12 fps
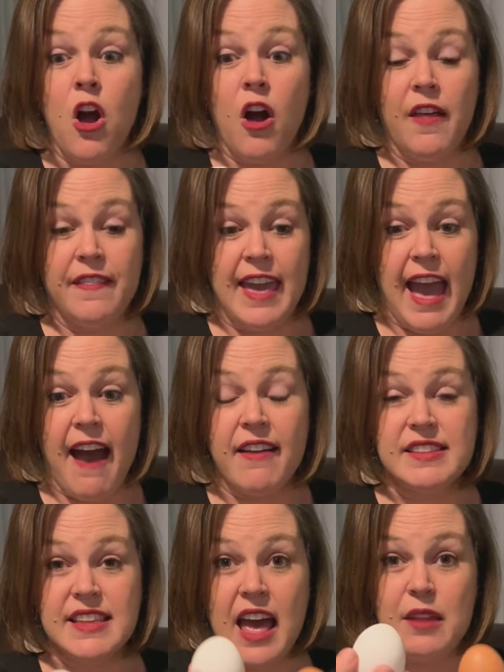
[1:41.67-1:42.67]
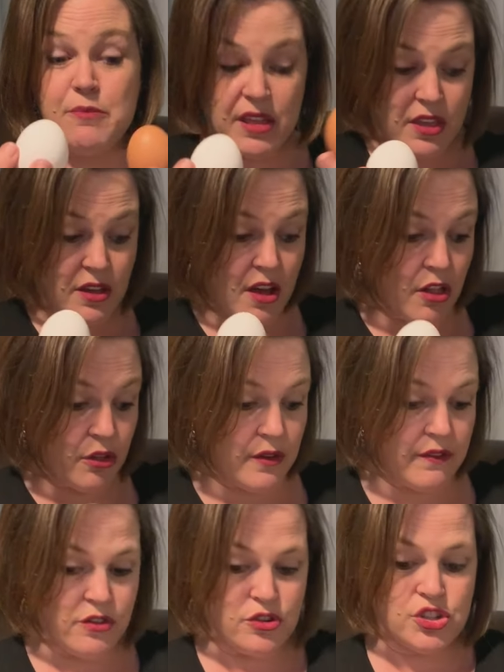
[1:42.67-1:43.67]
on the outside by the color
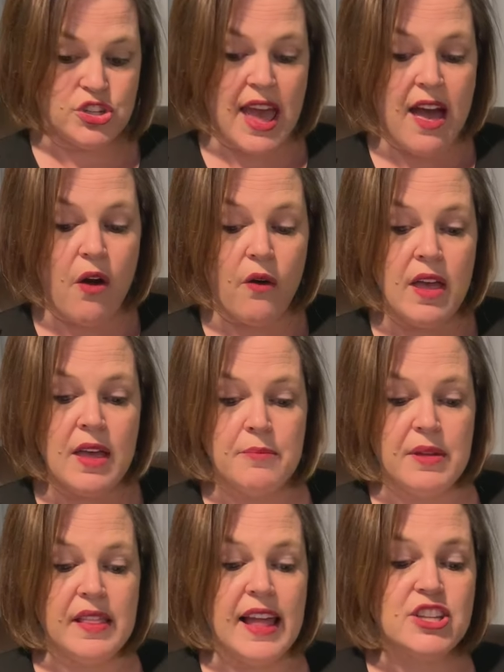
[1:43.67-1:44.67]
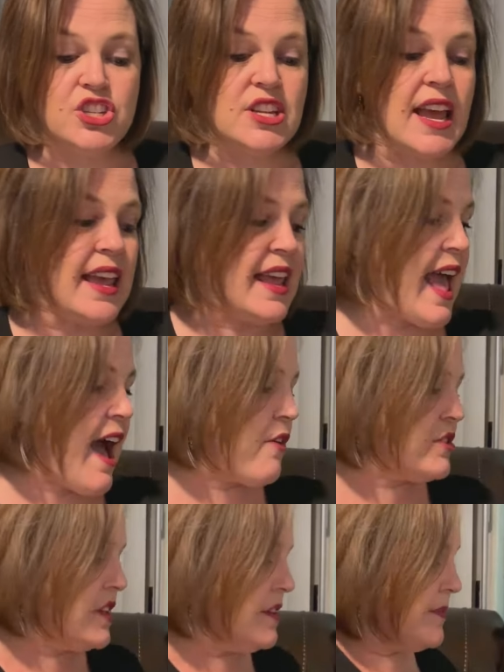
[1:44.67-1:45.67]
of their shell, but let's check it
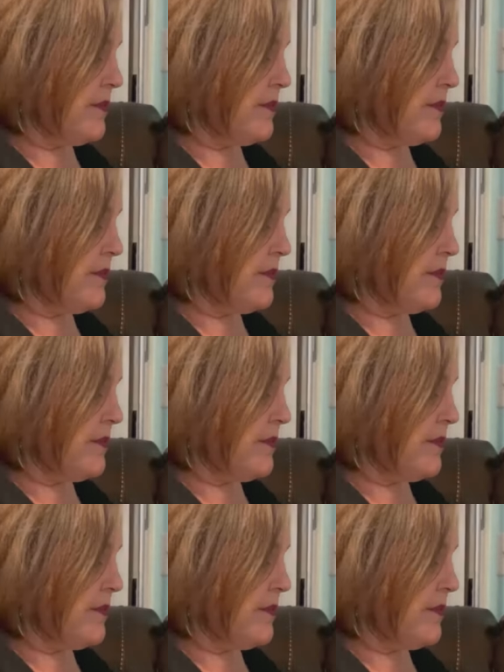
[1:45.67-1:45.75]
out.